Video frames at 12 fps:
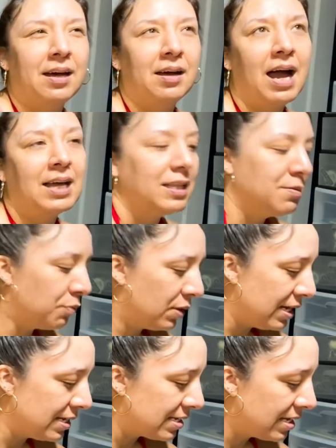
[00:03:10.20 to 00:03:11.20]
Island
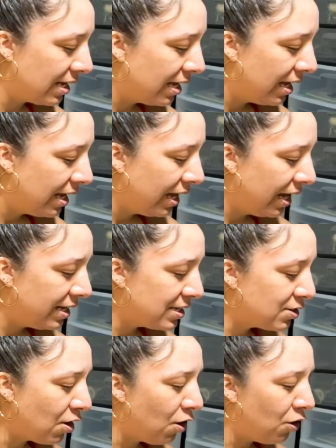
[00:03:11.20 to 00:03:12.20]
Breeze. It is
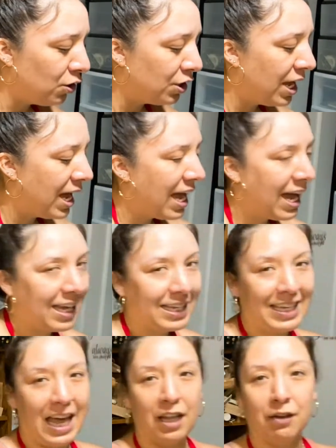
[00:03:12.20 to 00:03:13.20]
called
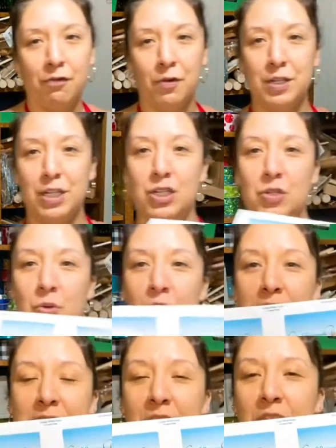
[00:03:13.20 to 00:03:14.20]
California
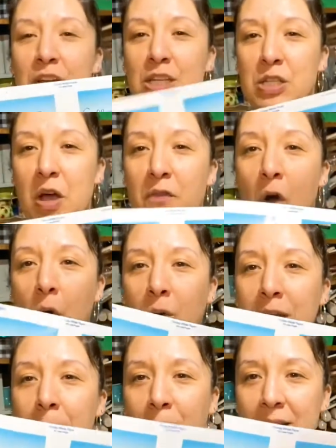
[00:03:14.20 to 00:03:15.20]
Shores. So I've
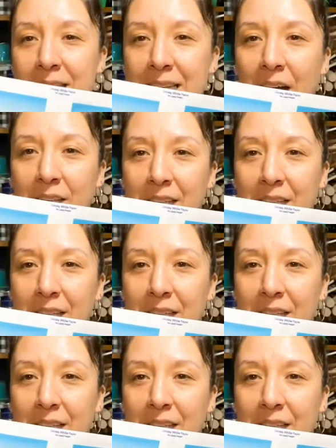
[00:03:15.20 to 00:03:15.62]
already printed out the